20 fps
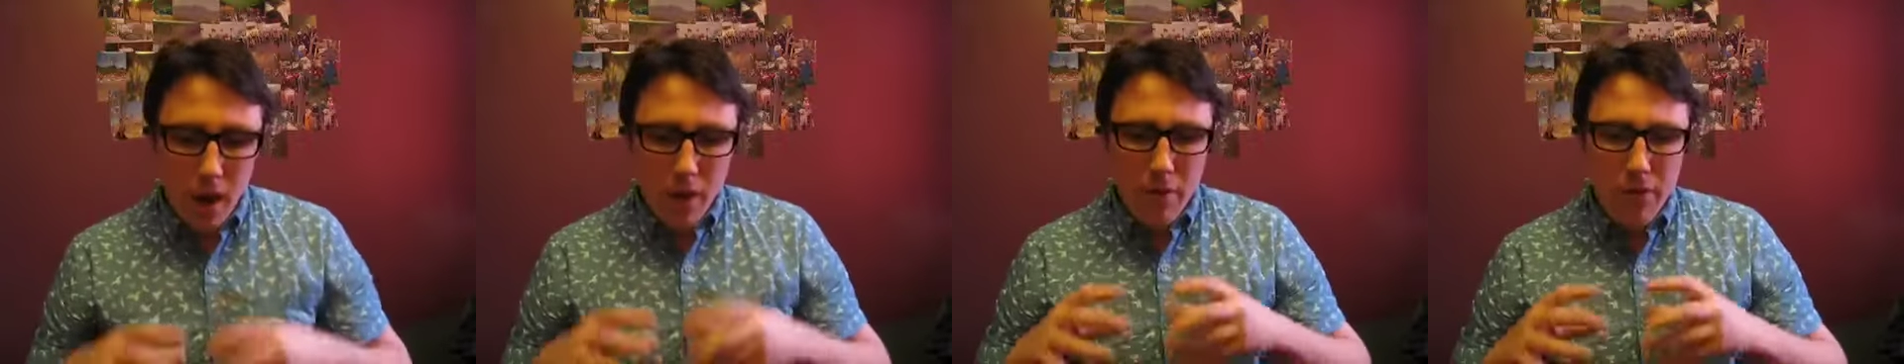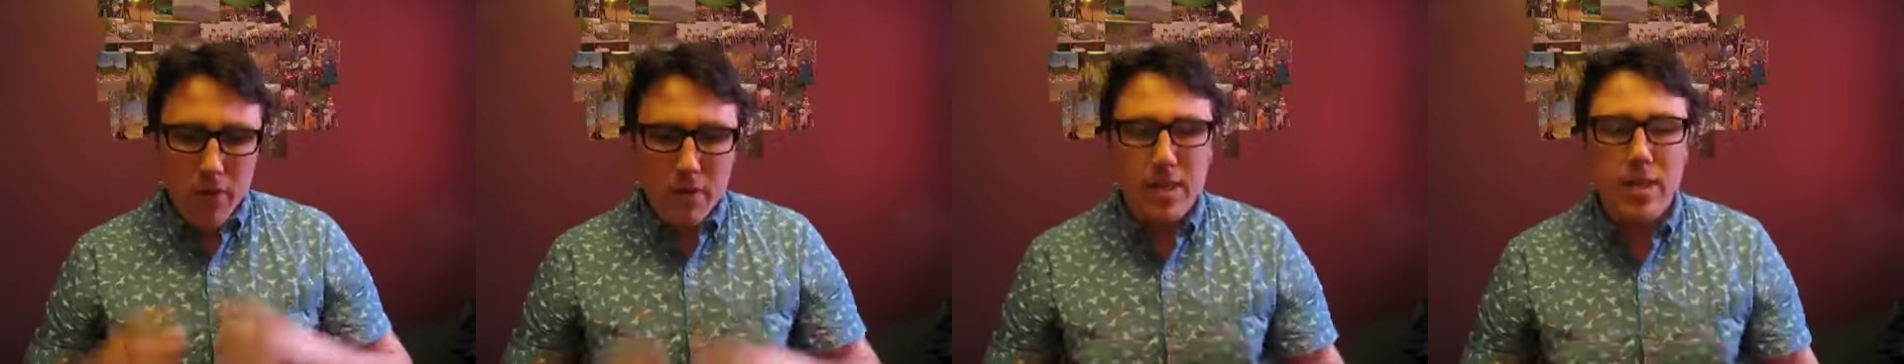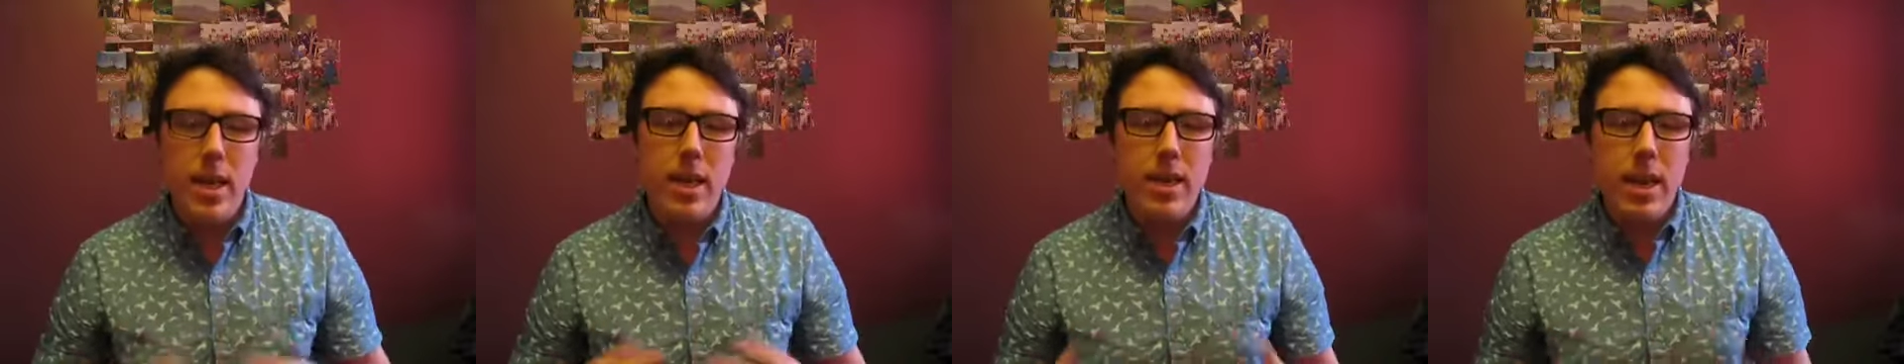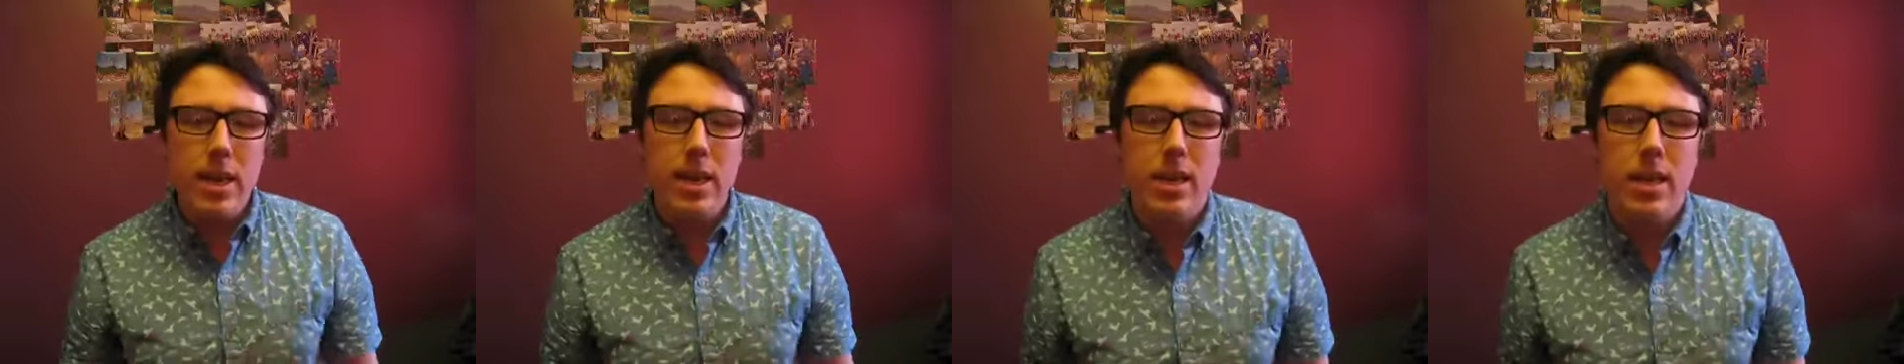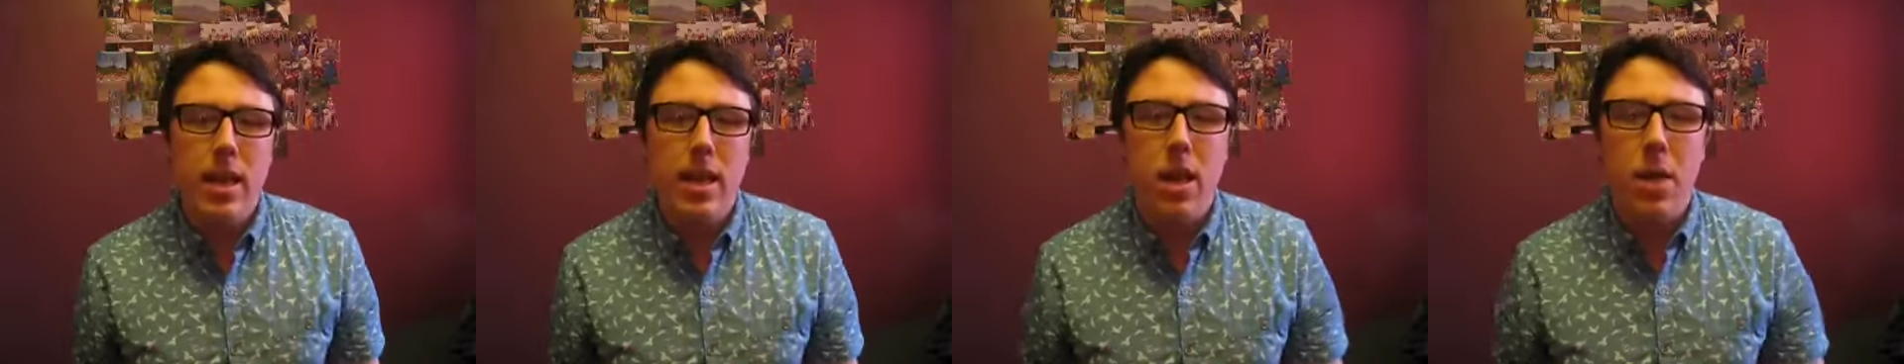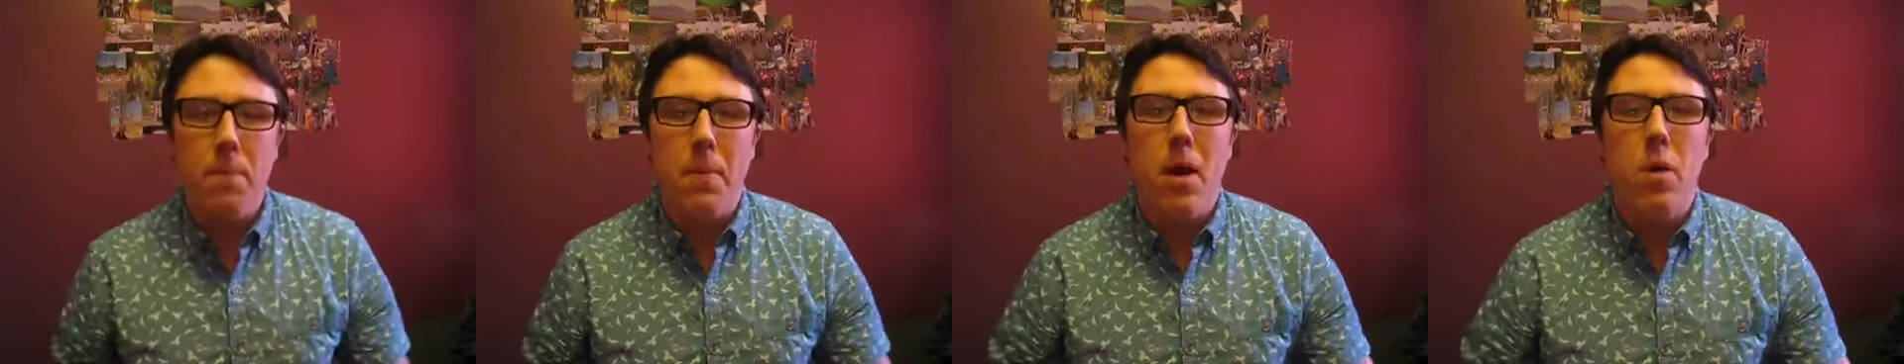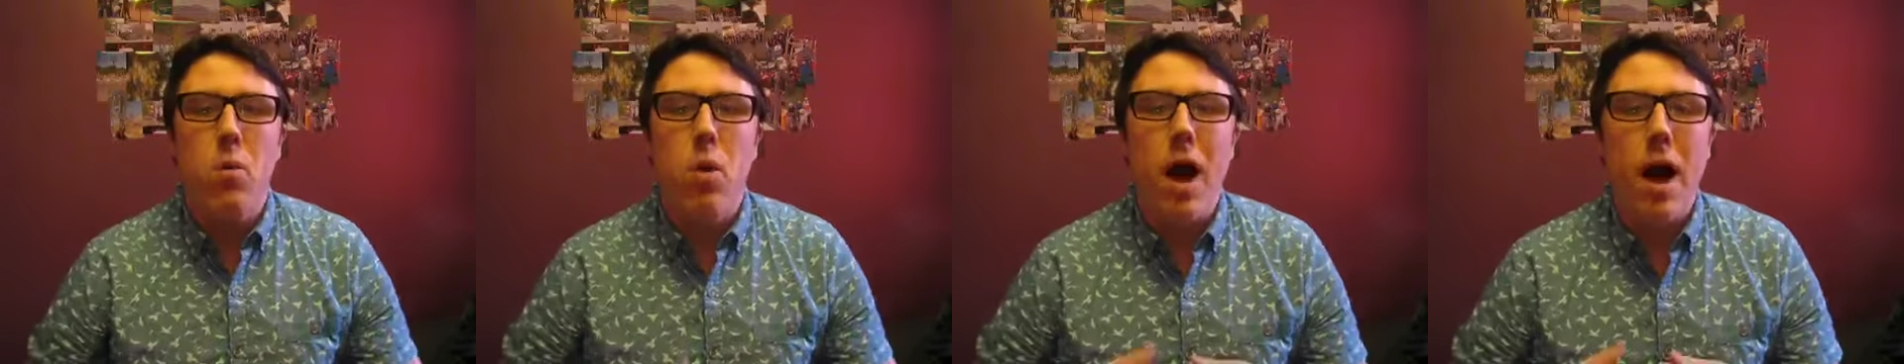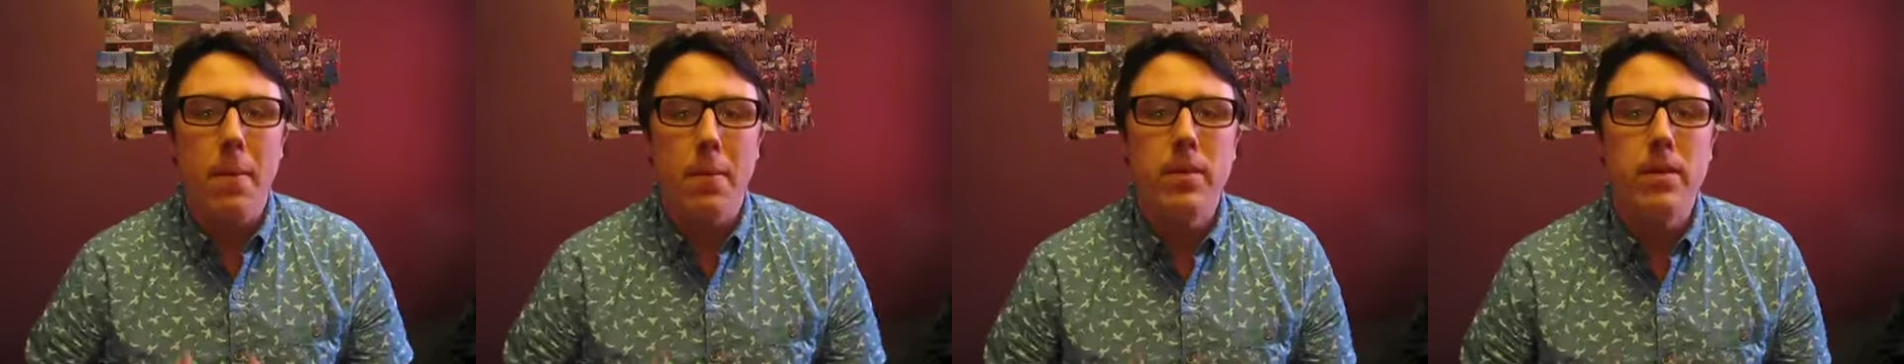If I said anything about
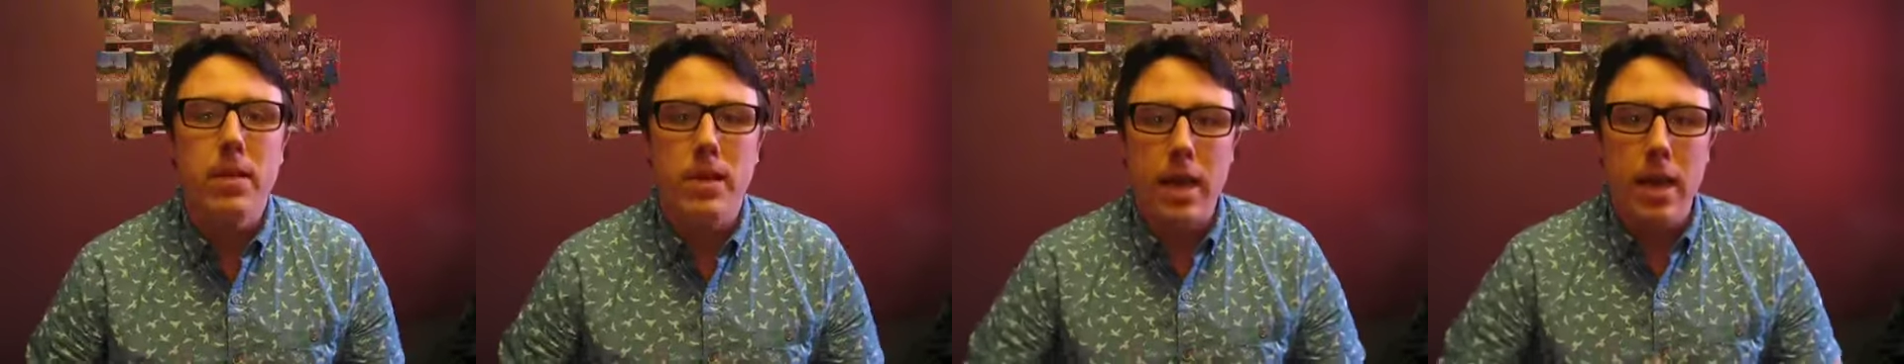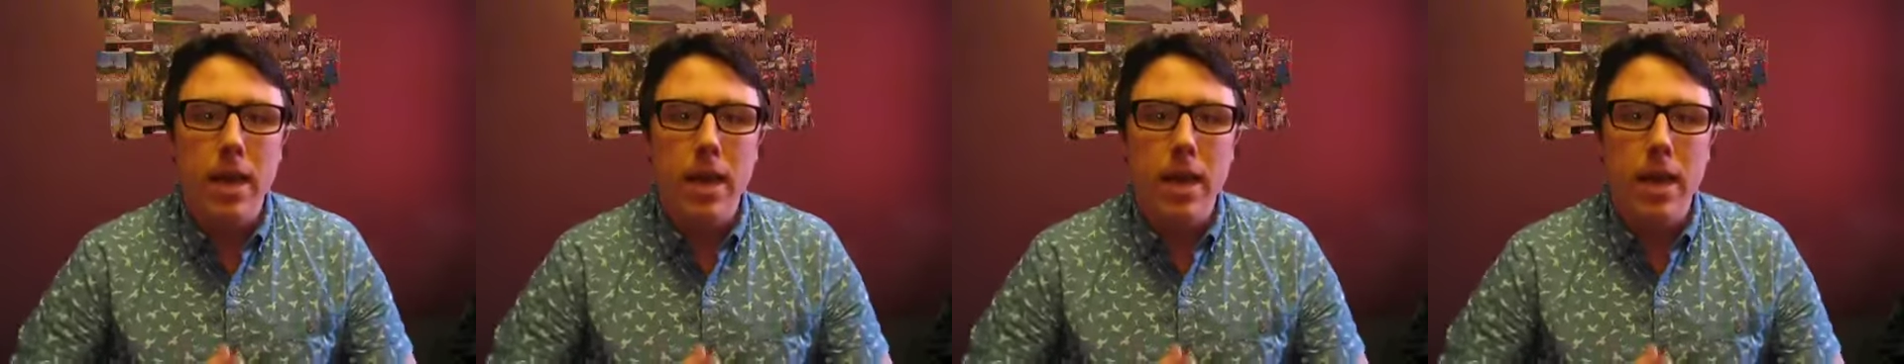what happens